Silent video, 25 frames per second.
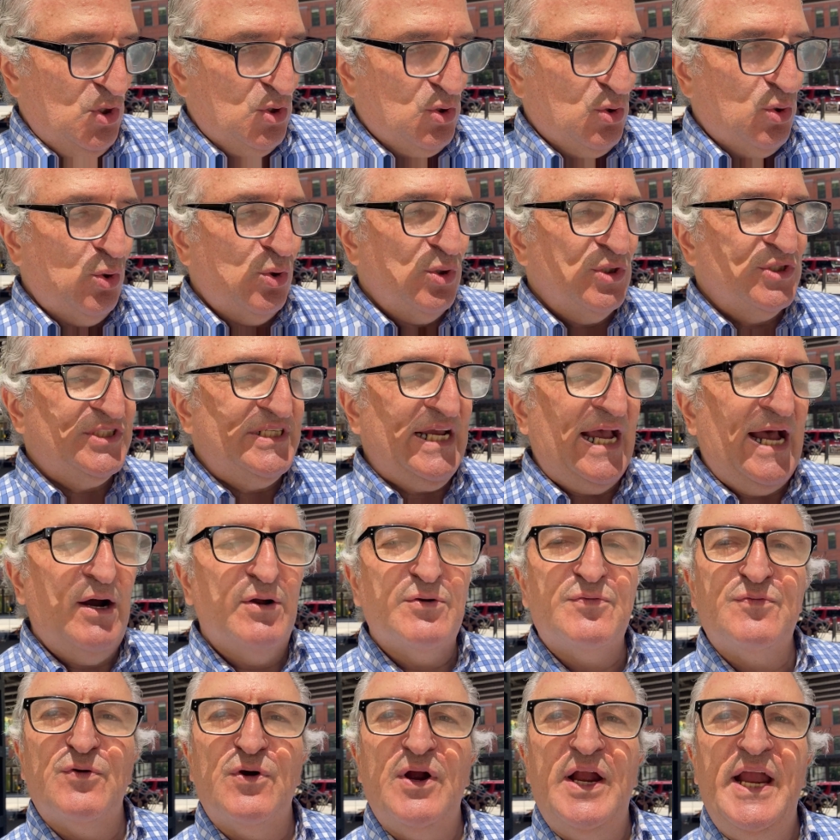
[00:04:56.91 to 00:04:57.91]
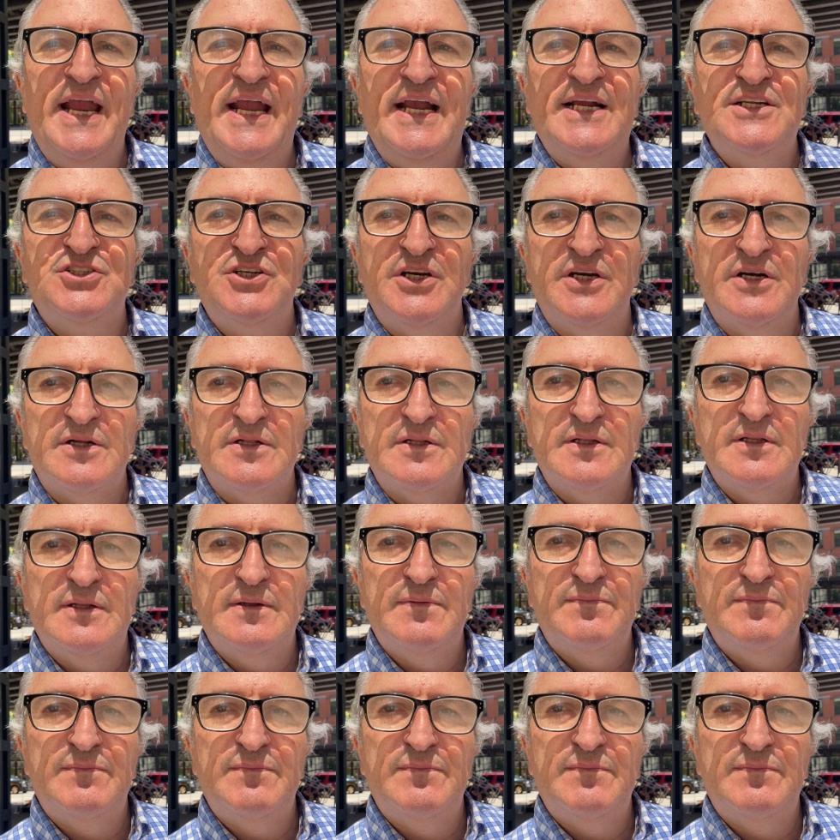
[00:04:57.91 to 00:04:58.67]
calls out for hair gel.